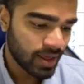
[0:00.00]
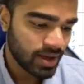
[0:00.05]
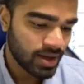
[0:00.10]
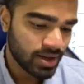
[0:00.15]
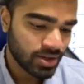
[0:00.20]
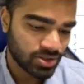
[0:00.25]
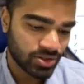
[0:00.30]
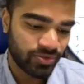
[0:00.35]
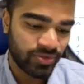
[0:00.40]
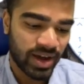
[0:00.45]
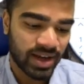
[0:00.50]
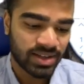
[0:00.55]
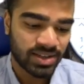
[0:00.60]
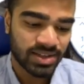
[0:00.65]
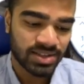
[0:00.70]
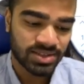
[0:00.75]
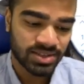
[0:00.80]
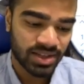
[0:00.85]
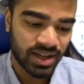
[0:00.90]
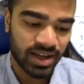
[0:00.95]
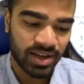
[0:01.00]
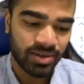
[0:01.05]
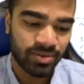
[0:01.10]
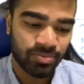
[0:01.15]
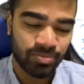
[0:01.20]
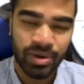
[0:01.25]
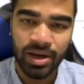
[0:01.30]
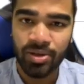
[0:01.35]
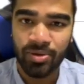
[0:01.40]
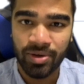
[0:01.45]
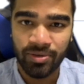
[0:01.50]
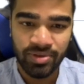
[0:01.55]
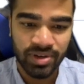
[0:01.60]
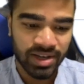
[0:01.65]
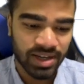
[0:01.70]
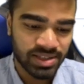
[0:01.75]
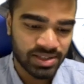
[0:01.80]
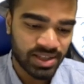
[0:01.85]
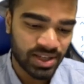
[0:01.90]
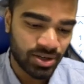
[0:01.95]
So factors, by the way, if you
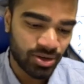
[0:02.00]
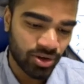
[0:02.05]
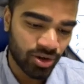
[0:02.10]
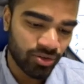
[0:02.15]
guys didn't know,